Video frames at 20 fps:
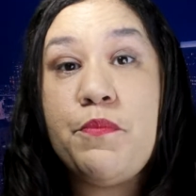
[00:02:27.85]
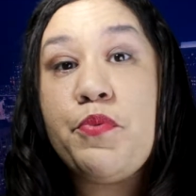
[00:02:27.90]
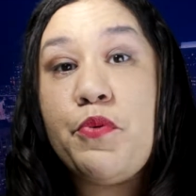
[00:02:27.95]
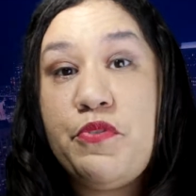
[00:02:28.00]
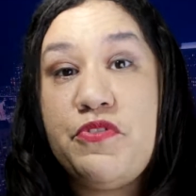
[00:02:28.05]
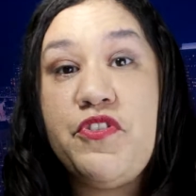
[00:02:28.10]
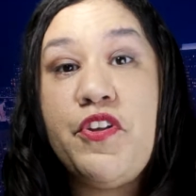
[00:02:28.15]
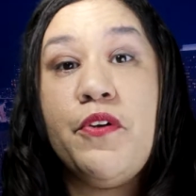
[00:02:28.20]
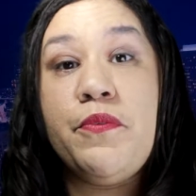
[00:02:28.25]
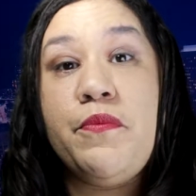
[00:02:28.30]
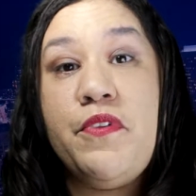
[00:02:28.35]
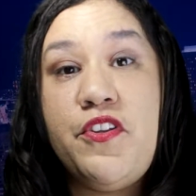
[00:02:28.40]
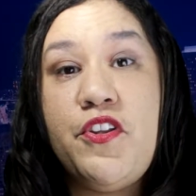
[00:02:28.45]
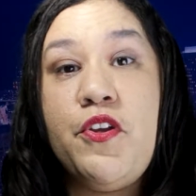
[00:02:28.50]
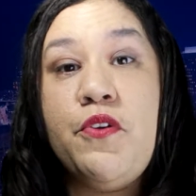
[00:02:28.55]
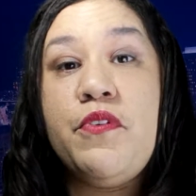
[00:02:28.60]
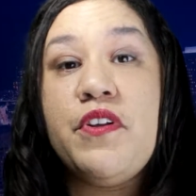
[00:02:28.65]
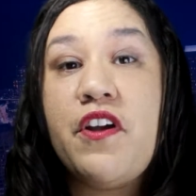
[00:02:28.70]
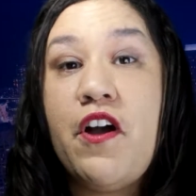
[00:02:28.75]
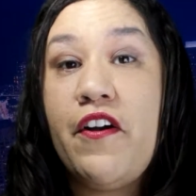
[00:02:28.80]
Bruce told him to
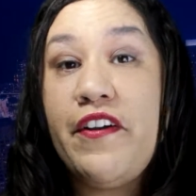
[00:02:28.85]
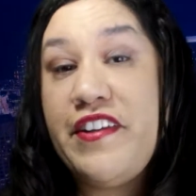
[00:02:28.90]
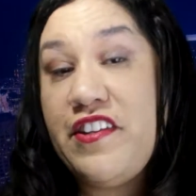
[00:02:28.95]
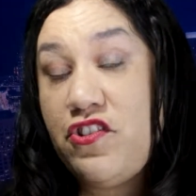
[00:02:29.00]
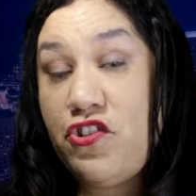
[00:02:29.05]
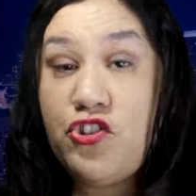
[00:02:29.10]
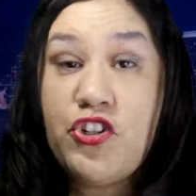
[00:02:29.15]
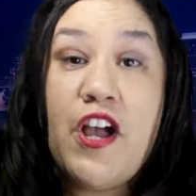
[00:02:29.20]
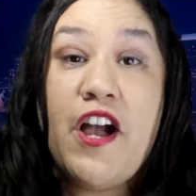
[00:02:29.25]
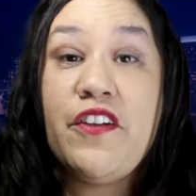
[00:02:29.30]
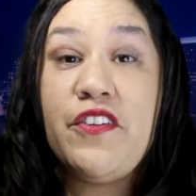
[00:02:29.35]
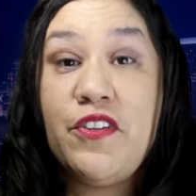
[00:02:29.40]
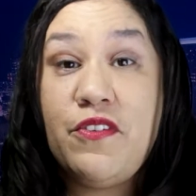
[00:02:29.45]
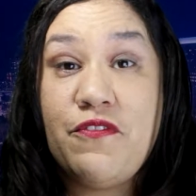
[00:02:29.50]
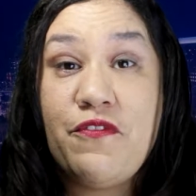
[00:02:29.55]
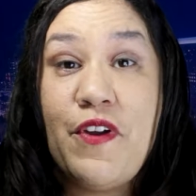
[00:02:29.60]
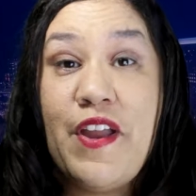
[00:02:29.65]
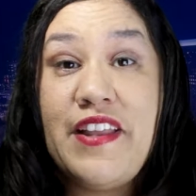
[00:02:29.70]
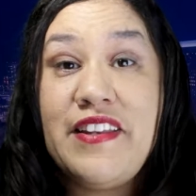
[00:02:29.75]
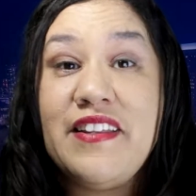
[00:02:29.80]
do, to call his childhood
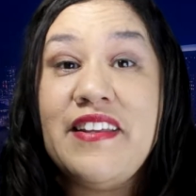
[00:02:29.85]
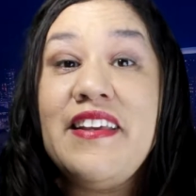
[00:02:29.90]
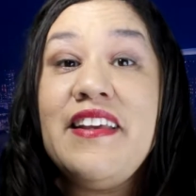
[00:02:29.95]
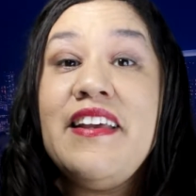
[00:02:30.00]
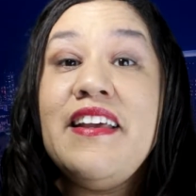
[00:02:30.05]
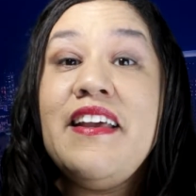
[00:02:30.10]
friend.